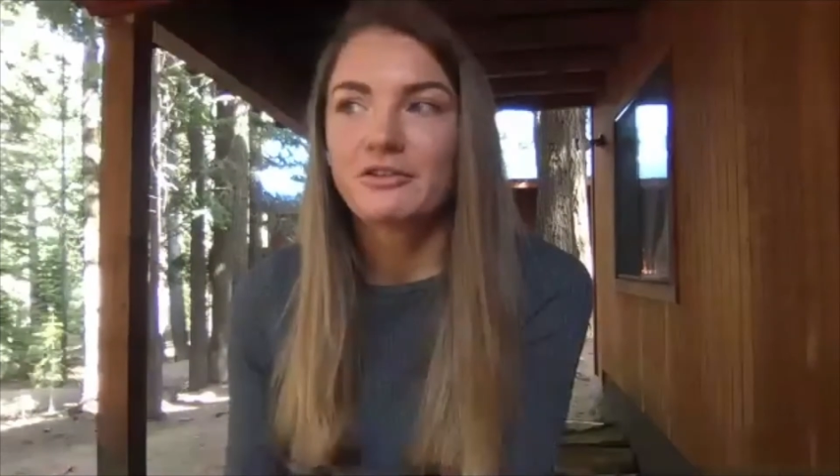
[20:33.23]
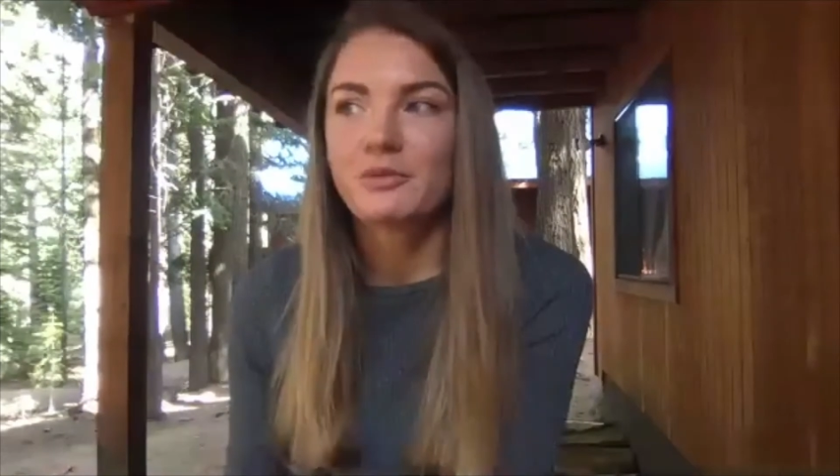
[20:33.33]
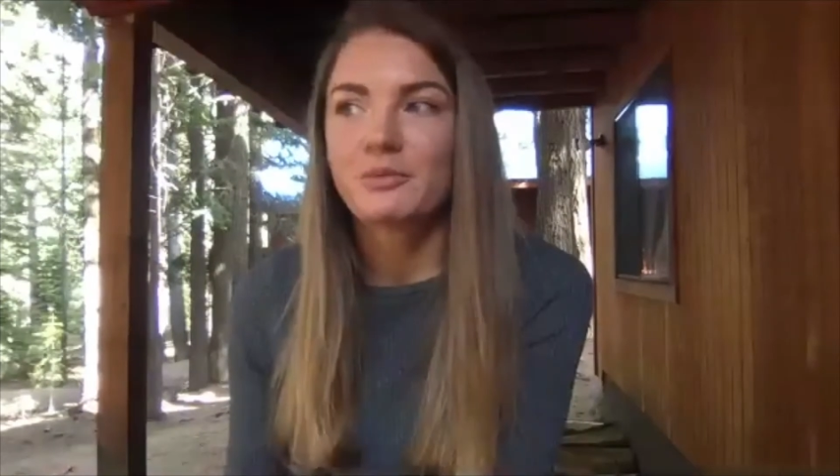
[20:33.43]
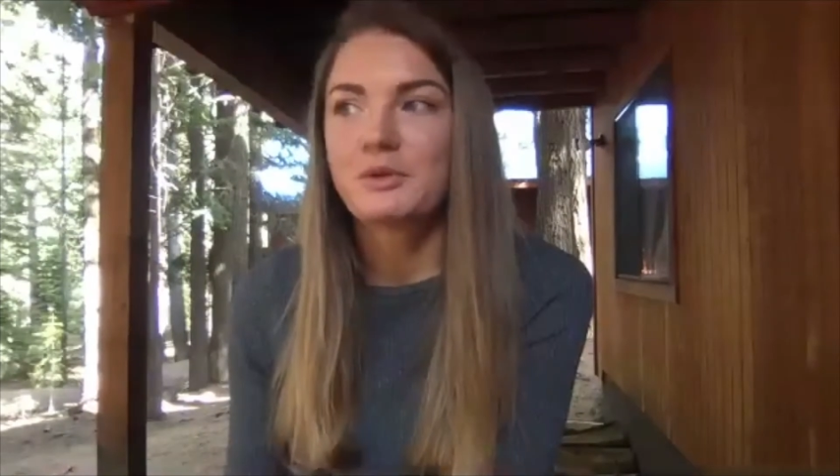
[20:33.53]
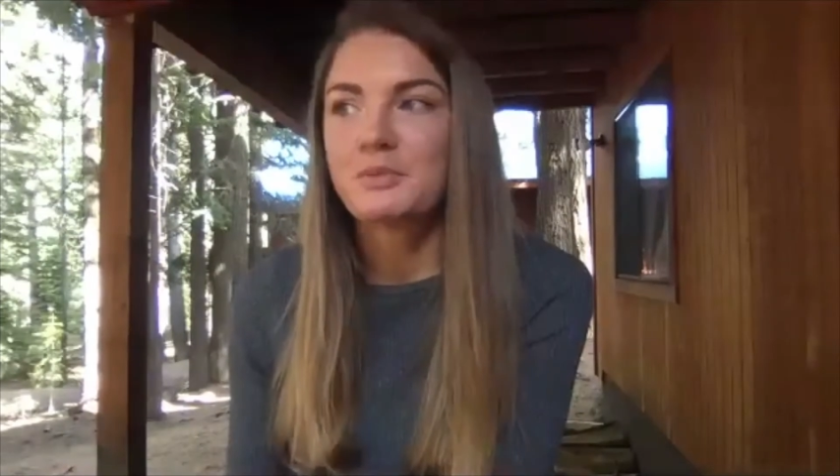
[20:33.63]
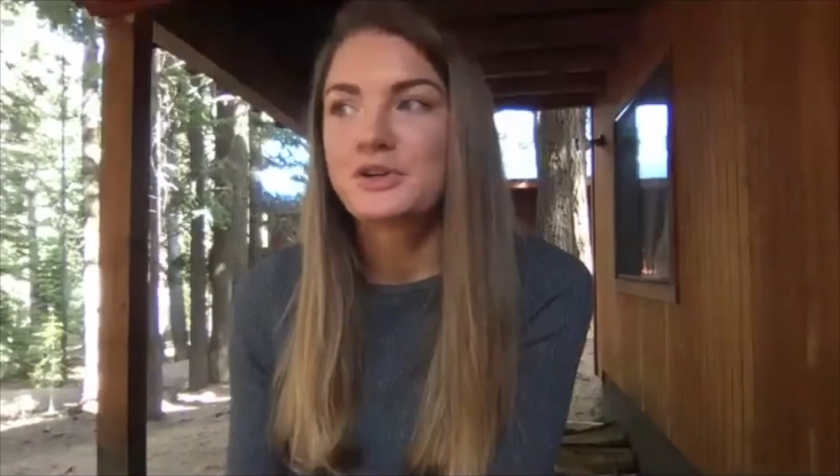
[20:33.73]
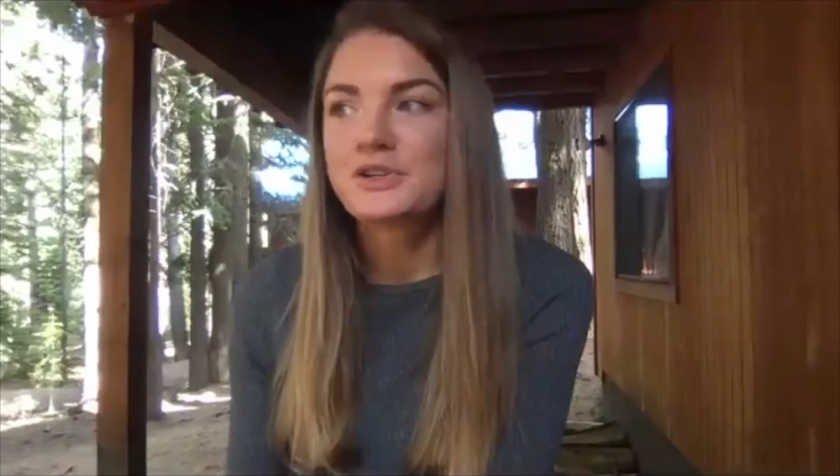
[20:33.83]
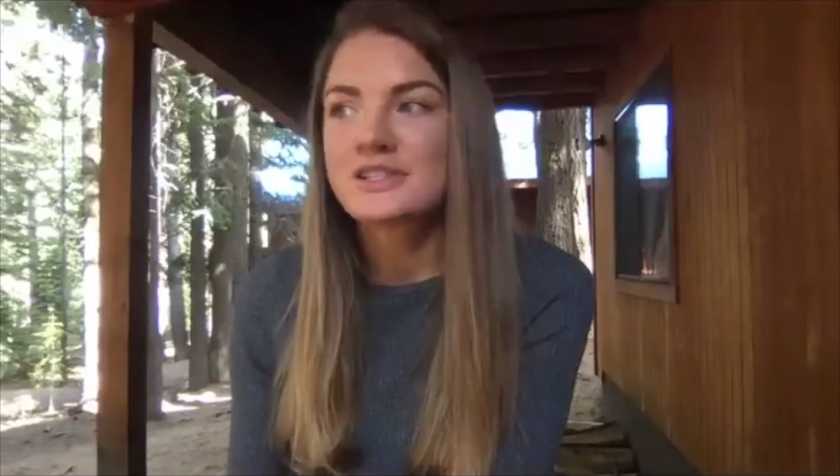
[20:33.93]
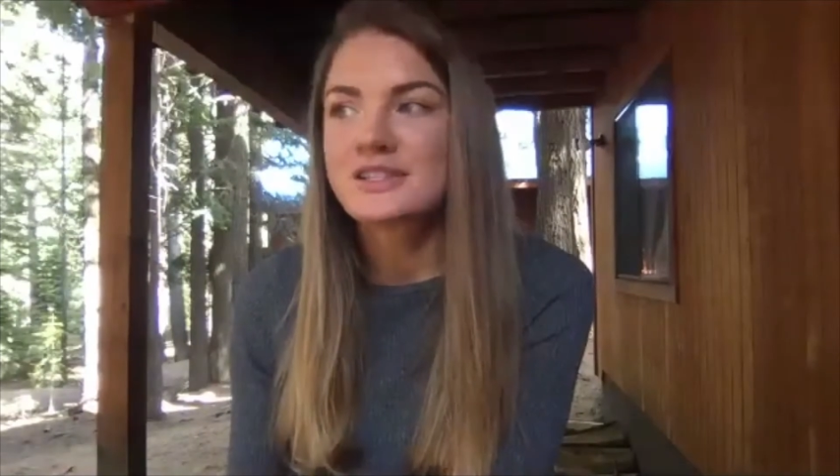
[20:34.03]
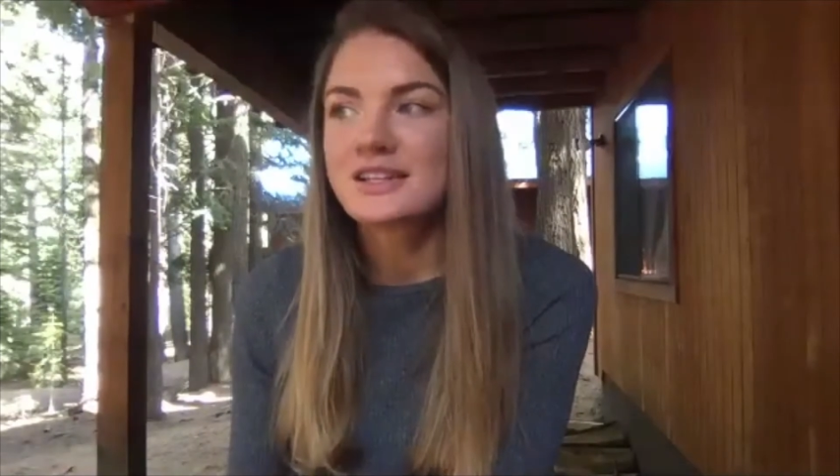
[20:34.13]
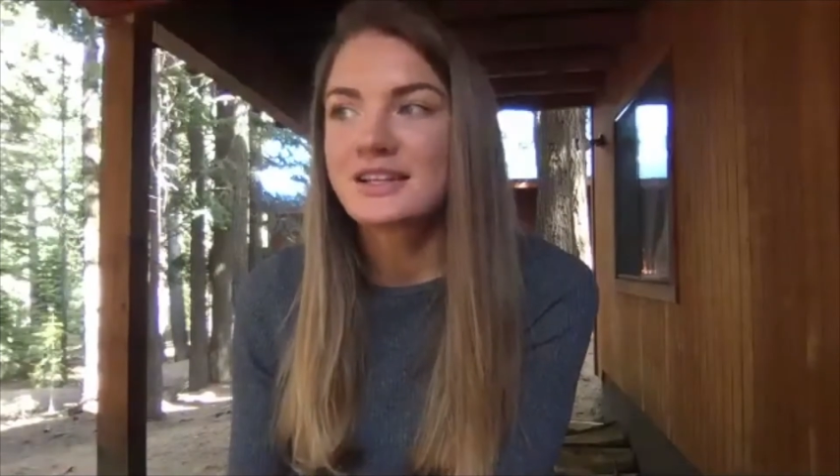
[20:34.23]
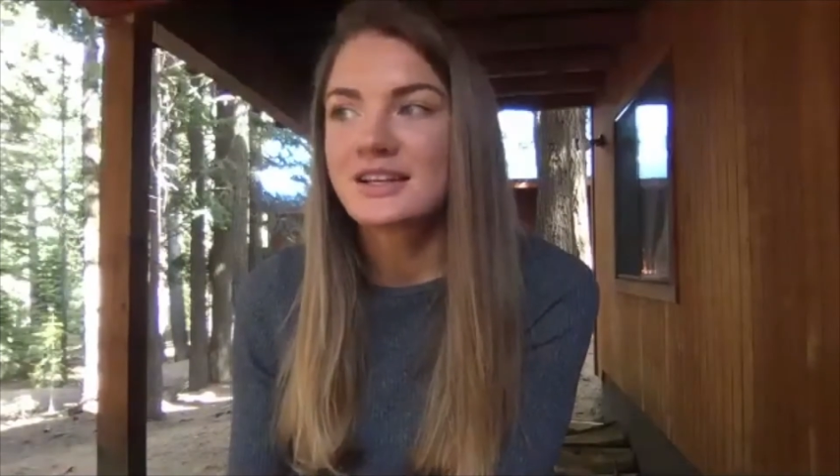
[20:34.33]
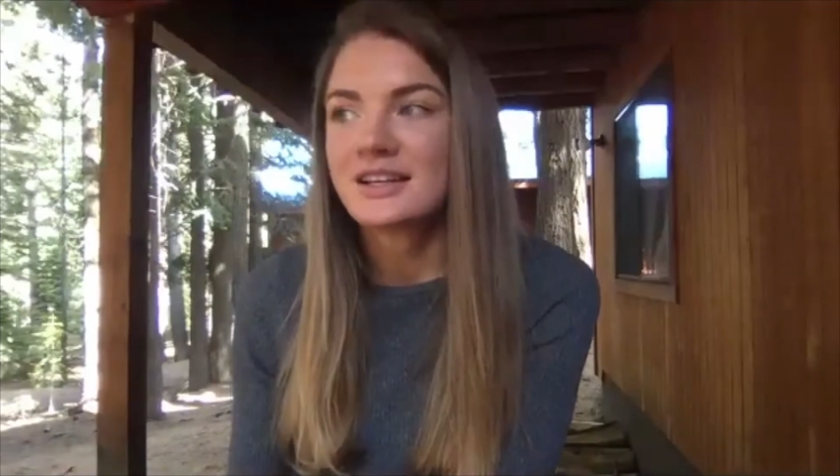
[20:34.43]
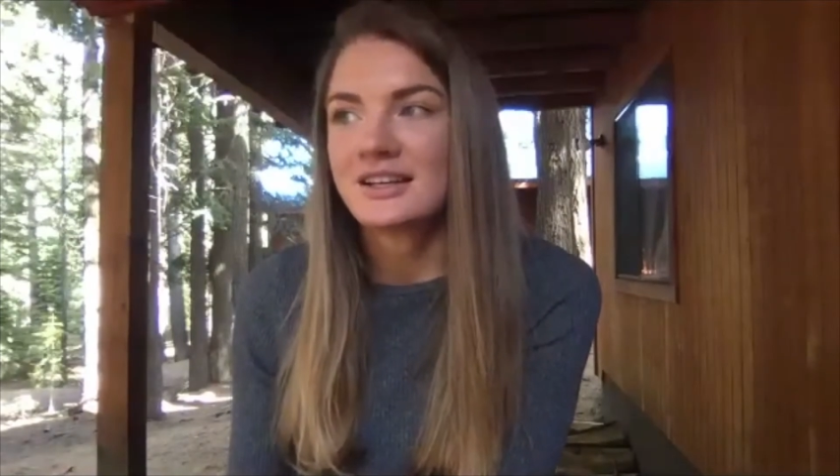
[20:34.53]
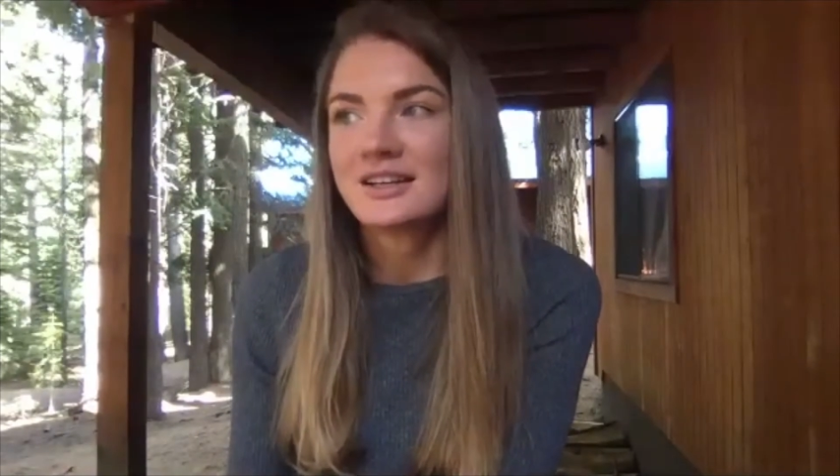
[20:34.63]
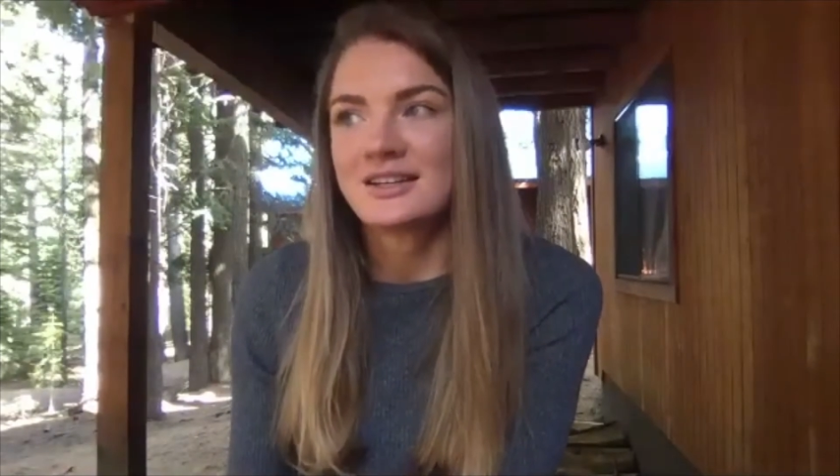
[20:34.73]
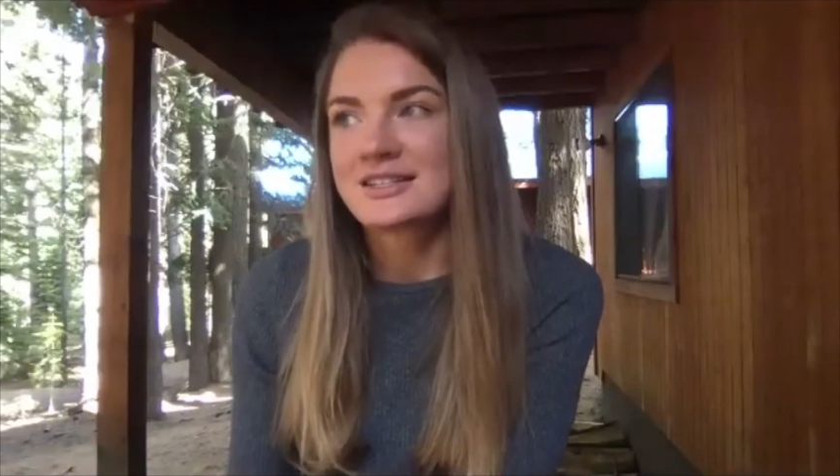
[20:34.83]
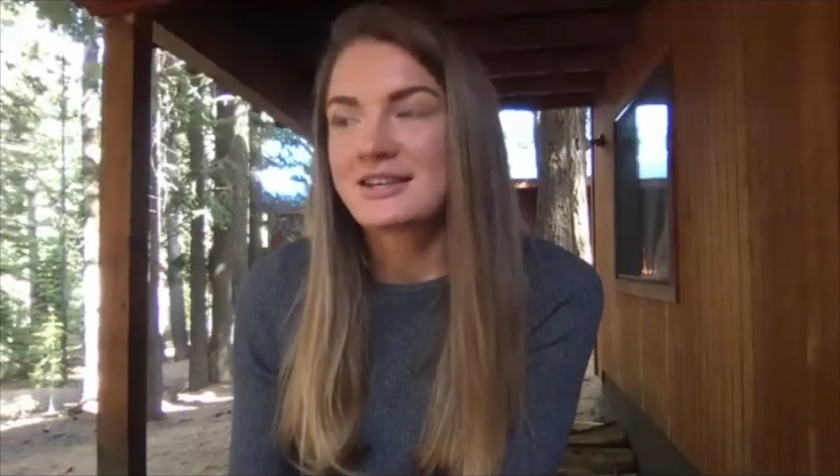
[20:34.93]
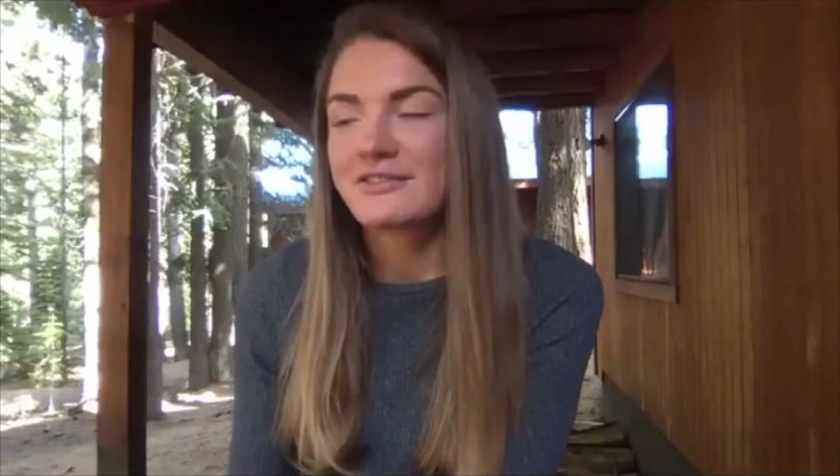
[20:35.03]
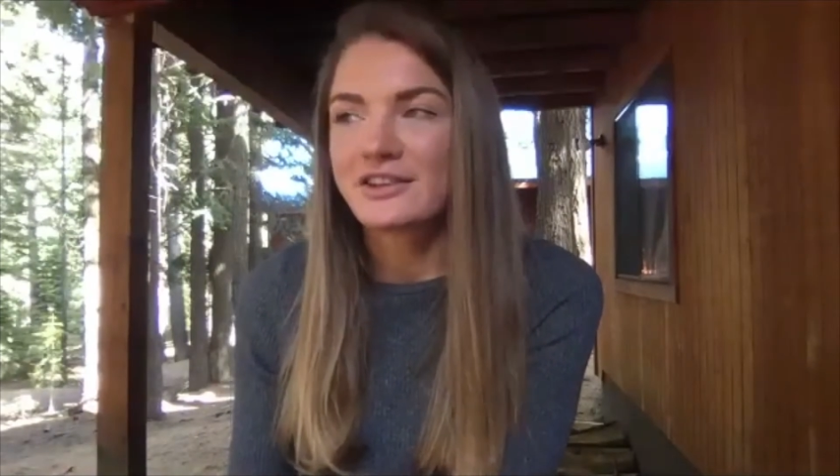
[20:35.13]
And even for me
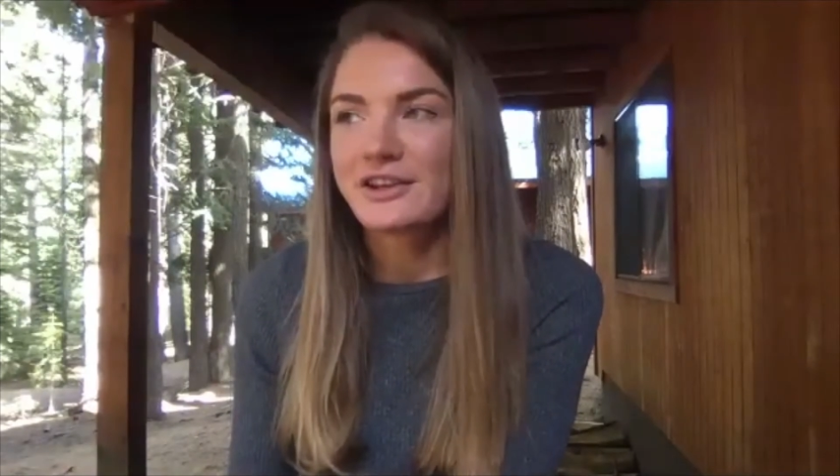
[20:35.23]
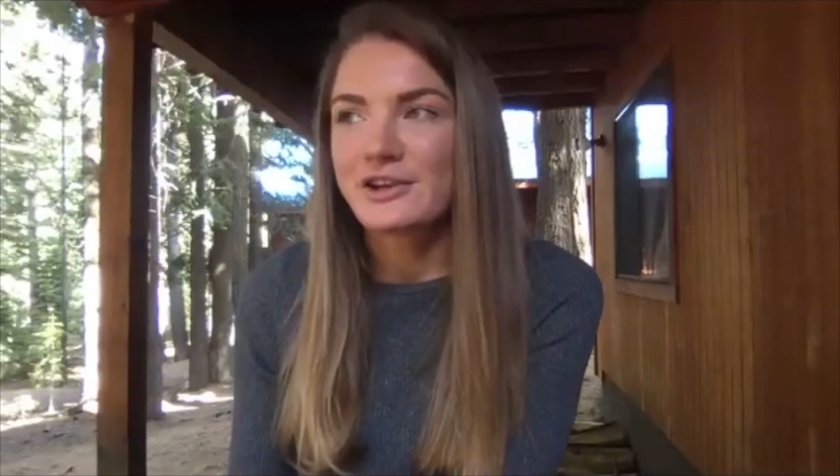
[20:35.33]
personally,